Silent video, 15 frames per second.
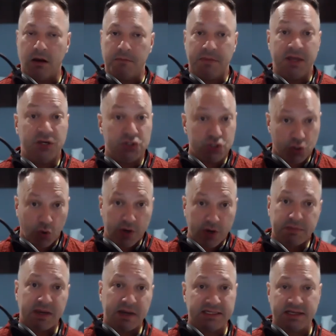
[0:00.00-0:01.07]
Enjoyed
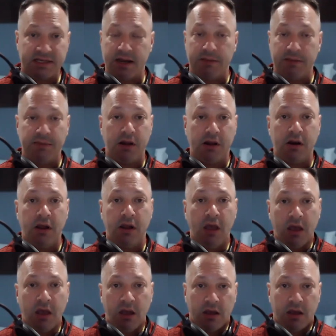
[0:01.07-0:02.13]
my time there.
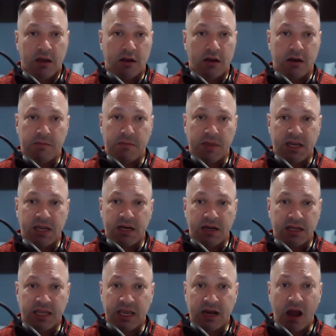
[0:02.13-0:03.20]
And
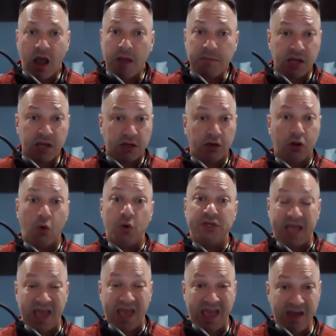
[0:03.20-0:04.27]
again, I'm not going to go into
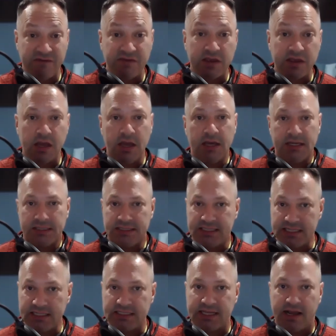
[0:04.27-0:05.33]
heavy
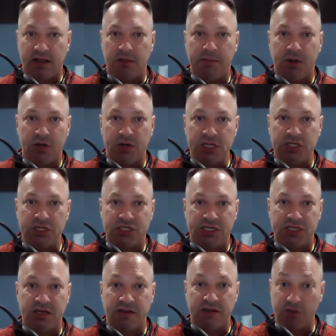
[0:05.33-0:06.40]
detail about each
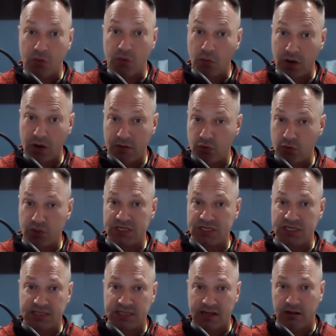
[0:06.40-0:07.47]
city. If you want more
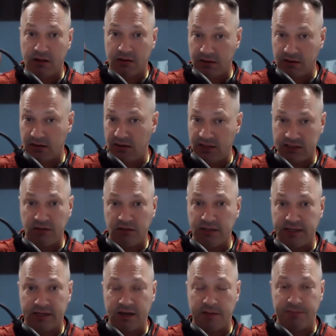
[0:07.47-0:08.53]
detail, click the
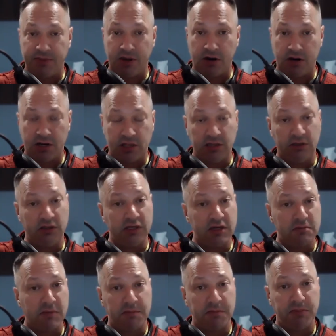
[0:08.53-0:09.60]
link up there, look in
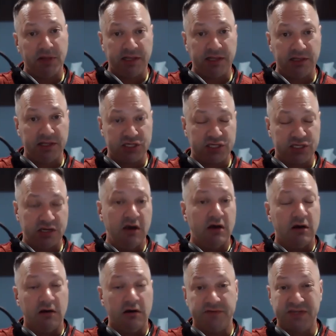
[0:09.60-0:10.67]
my playlist
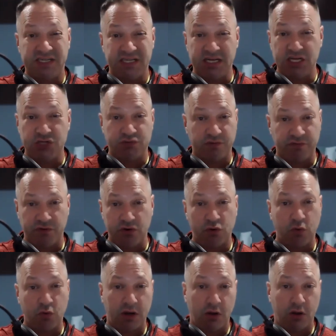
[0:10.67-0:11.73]
of cities reviewed
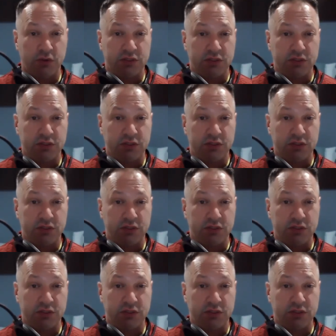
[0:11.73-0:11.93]
where I go into